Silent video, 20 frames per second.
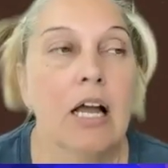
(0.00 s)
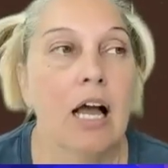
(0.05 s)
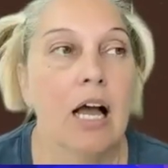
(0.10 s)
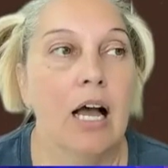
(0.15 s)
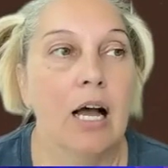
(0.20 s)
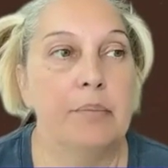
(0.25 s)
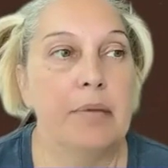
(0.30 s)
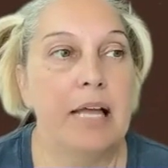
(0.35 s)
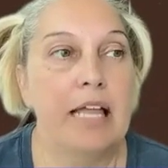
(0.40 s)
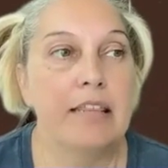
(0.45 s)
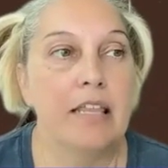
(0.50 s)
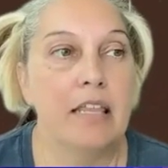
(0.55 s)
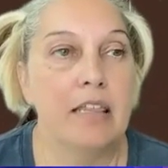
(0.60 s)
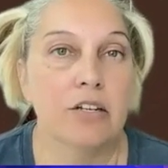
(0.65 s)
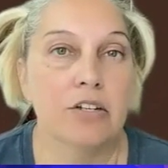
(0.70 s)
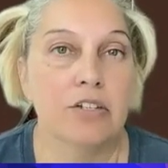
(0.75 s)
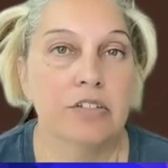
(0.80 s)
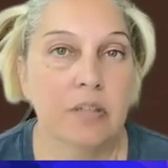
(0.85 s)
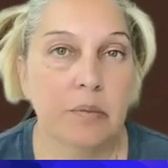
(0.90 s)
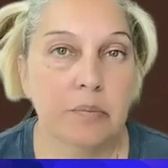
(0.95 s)
And then
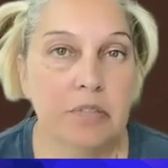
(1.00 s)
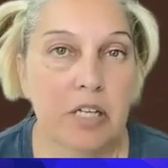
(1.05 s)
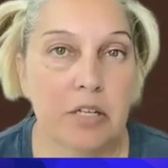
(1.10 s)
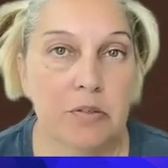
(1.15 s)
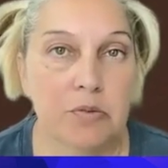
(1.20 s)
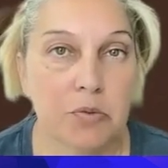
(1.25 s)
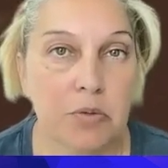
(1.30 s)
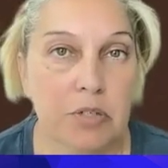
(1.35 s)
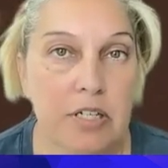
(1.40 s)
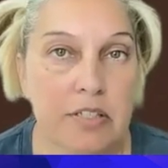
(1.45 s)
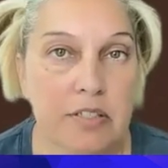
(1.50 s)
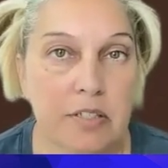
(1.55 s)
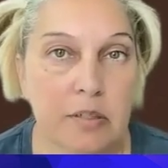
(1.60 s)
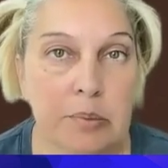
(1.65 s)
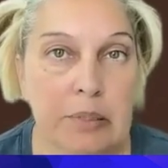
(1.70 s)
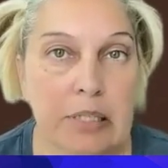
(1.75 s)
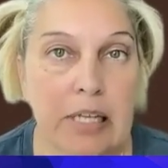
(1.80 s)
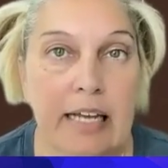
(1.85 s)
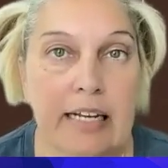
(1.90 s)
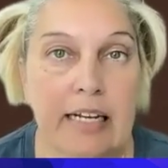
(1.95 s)
there's sometimes when it's
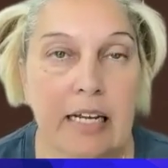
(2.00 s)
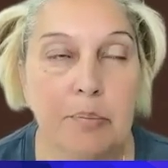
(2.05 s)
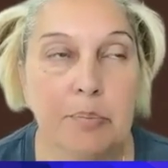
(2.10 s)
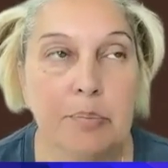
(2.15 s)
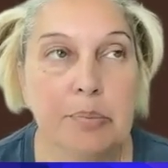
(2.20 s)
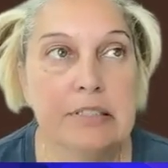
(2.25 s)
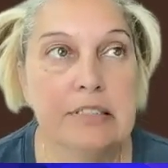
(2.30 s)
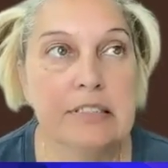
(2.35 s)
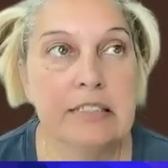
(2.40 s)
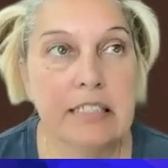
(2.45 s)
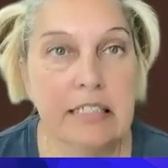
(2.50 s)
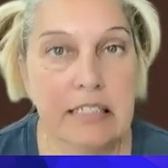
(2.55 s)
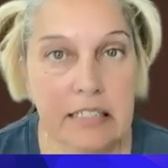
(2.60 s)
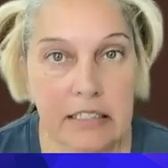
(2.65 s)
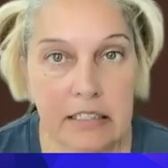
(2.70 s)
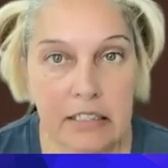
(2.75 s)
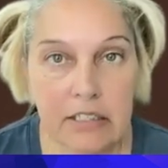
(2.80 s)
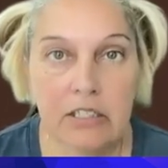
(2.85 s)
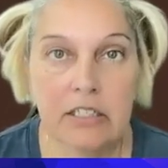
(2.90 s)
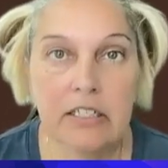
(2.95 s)
implied, and
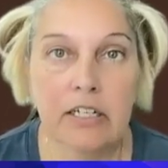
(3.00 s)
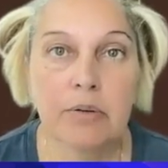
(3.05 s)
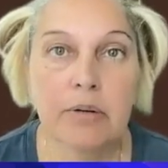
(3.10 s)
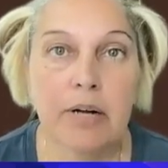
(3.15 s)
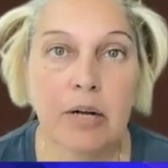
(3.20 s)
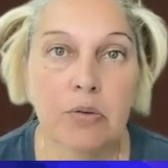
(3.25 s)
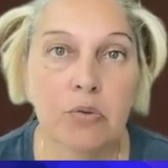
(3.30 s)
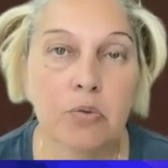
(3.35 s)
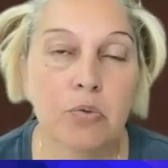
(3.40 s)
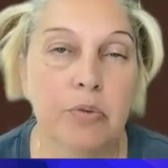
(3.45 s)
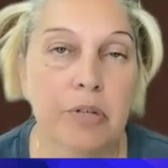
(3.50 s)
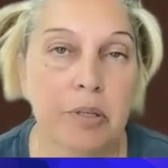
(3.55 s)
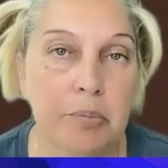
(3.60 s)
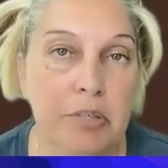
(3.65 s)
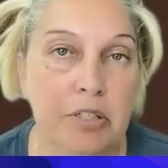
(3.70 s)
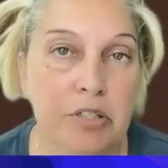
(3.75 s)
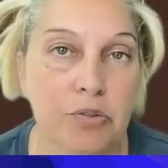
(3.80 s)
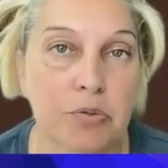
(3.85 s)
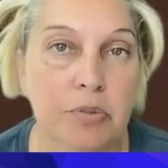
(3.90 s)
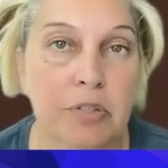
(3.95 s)
particularly around
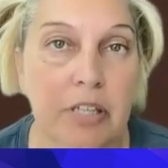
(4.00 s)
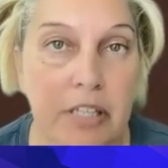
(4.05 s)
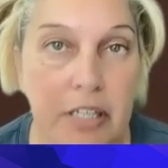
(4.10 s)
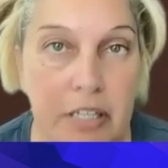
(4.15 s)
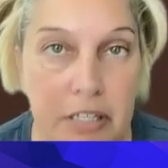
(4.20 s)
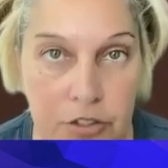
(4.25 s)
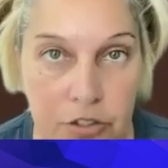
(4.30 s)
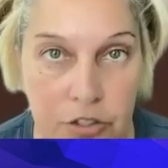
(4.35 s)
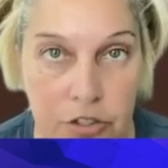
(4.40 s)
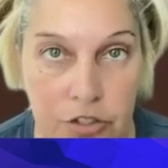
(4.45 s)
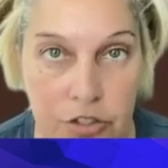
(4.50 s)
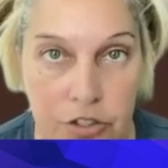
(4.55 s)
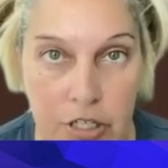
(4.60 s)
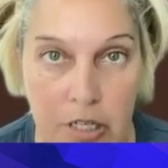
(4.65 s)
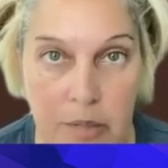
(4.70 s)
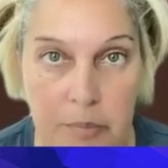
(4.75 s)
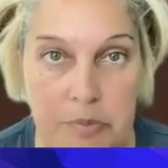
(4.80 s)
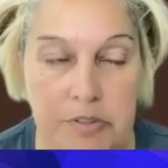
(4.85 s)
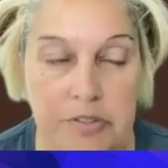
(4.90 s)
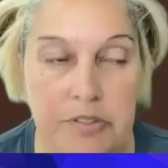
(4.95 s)
women's
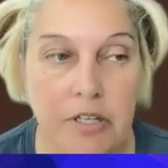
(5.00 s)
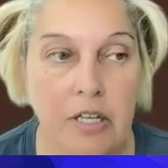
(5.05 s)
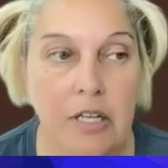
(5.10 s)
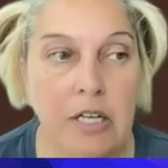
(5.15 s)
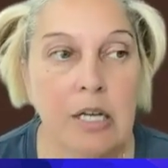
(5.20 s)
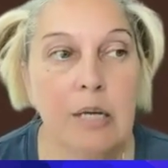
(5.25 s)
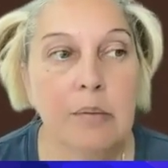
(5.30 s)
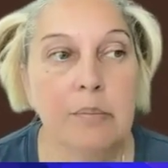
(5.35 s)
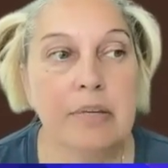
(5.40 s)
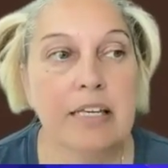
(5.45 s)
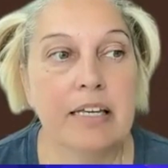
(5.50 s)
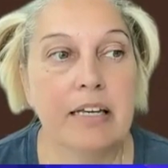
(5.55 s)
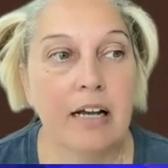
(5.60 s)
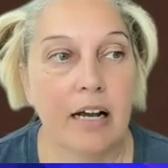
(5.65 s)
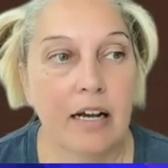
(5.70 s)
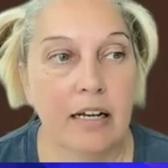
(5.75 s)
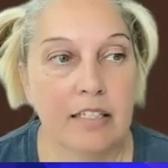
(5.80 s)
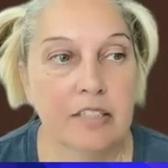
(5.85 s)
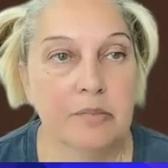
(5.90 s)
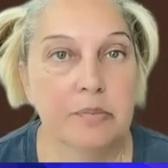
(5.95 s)
relationships,
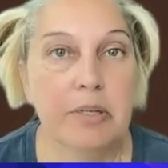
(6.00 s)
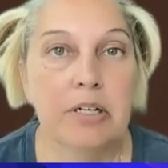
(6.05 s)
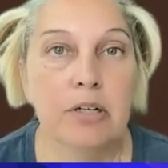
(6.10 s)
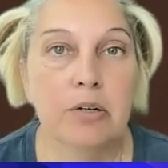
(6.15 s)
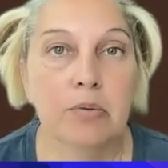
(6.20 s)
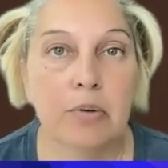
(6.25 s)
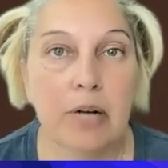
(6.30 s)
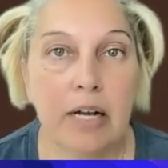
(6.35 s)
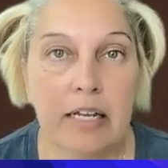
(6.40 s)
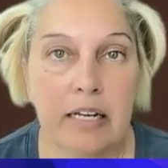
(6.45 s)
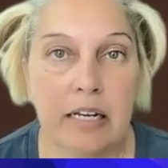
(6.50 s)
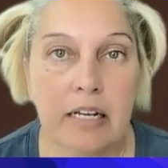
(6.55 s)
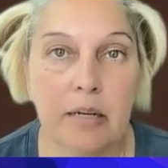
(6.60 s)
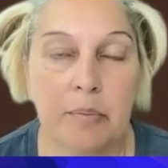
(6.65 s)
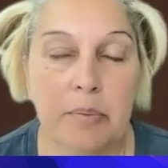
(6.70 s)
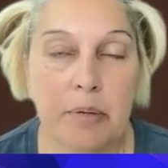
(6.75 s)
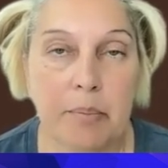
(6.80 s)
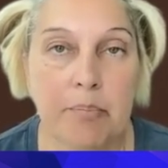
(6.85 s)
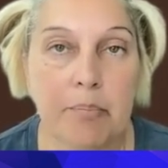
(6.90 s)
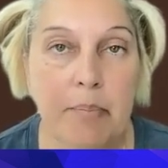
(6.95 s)
because men are writing
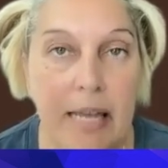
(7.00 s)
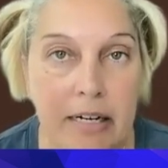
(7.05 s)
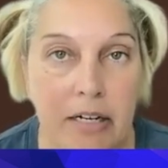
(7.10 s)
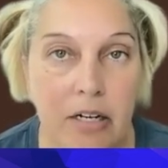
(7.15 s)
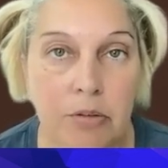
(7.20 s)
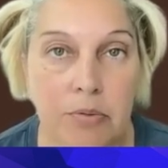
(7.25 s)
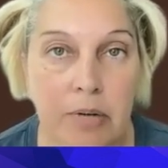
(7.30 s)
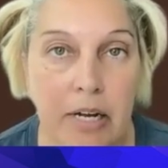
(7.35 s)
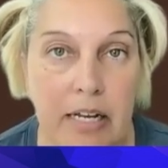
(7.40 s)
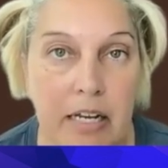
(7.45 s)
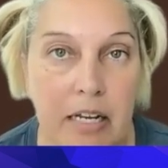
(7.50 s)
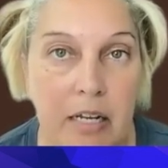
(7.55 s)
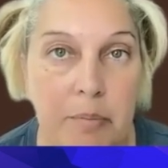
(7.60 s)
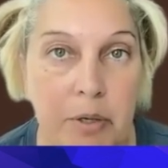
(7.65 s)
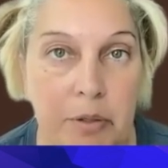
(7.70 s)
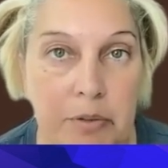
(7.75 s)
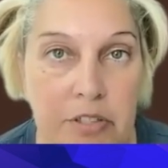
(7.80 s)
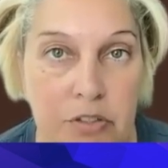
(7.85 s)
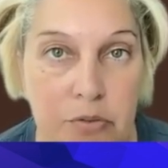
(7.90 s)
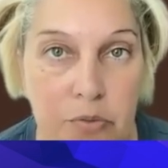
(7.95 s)

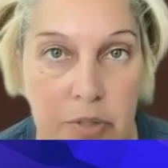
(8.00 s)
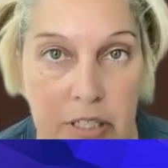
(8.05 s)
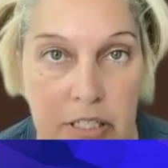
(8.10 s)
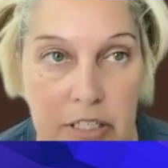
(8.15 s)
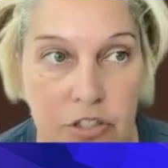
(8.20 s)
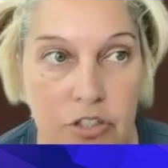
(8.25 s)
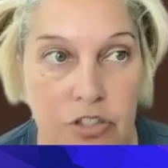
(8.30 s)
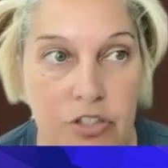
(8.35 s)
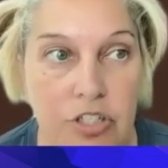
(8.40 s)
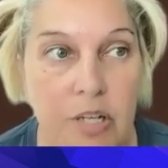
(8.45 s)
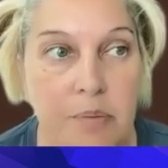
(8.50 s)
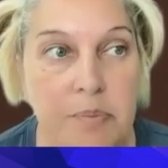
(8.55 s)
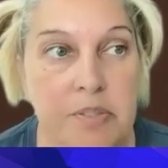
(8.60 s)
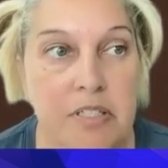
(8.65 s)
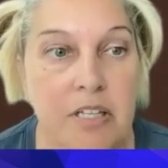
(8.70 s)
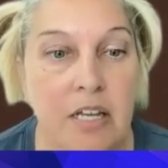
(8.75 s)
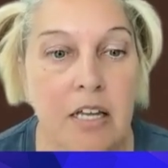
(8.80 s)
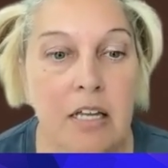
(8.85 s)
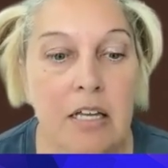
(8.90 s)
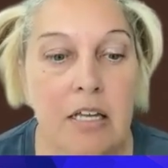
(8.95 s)
about these relationships.
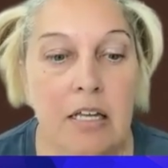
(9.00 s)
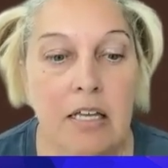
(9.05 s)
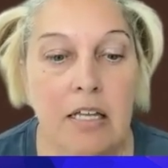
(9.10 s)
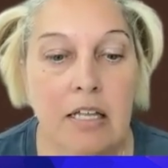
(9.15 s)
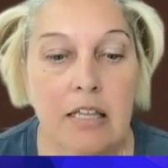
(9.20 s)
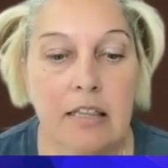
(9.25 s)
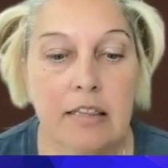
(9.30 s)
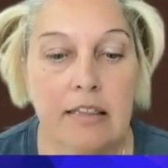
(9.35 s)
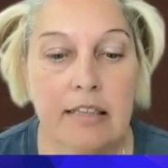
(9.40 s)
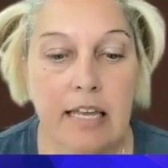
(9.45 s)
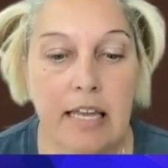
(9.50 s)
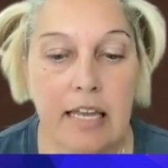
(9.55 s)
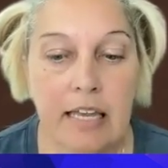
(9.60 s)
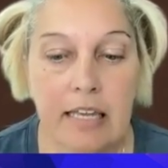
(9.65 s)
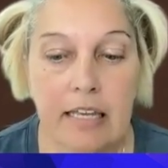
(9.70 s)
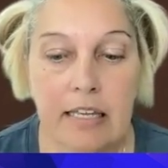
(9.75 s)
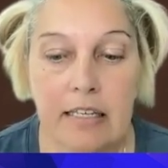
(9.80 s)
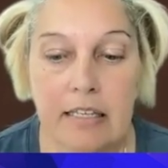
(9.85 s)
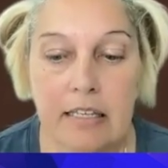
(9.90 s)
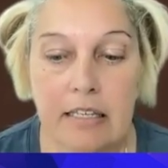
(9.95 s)

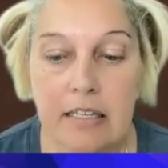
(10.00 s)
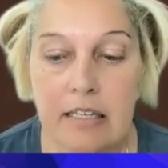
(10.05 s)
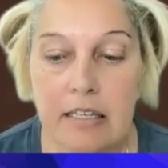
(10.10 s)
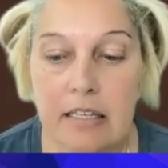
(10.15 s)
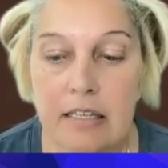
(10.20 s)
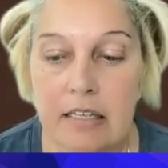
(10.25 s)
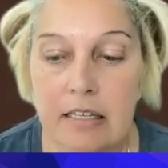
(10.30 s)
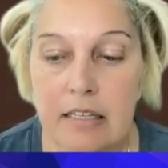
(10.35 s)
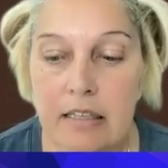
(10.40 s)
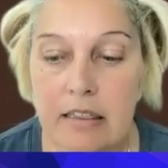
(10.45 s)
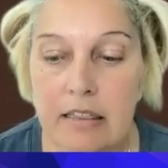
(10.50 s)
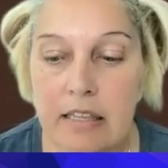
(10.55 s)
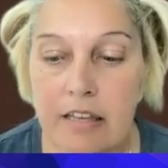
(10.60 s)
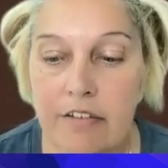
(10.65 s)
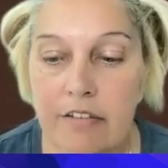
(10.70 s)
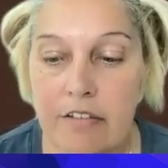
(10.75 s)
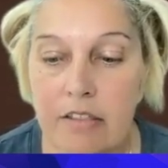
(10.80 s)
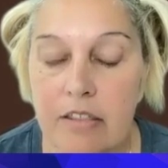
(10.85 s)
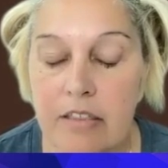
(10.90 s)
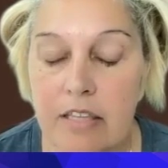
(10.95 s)
They
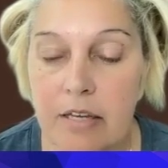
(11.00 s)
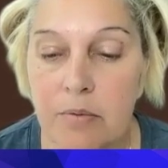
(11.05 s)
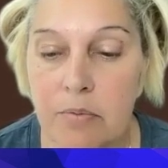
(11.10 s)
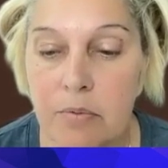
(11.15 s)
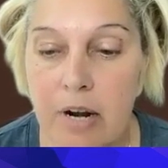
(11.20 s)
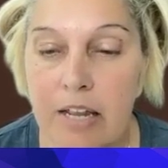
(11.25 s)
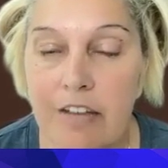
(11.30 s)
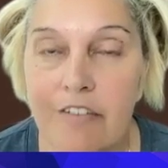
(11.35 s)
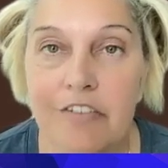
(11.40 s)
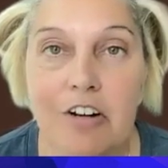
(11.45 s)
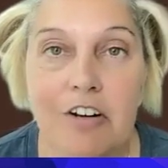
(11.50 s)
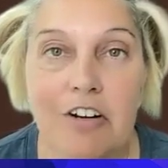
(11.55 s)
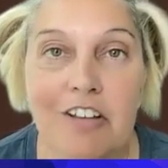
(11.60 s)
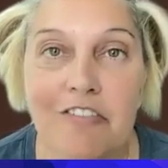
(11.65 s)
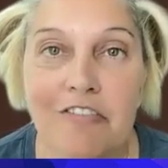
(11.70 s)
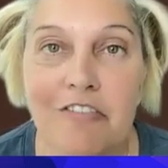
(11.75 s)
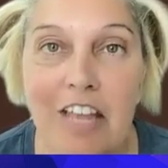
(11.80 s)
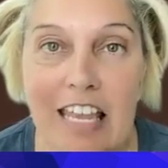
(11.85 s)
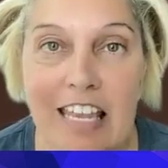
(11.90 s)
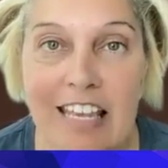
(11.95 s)
write very
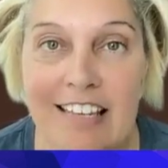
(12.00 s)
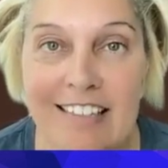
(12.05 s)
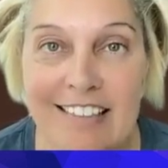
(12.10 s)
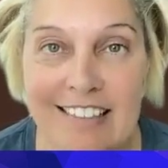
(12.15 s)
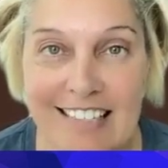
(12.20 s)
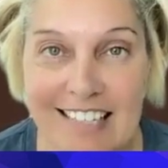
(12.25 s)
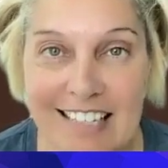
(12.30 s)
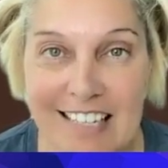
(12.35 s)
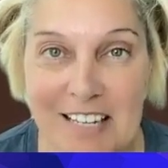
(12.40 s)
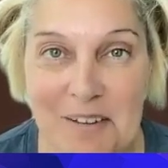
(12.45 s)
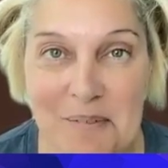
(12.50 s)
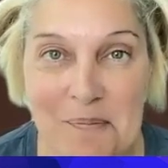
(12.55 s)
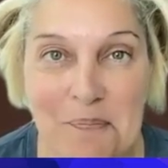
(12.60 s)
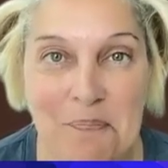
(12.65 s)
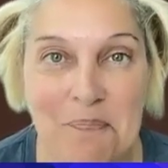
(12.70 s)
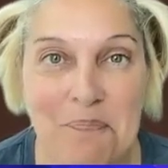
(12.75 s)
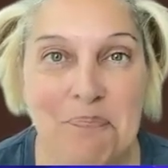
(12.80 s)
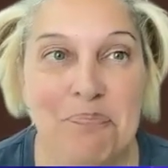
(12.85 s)
vaguely.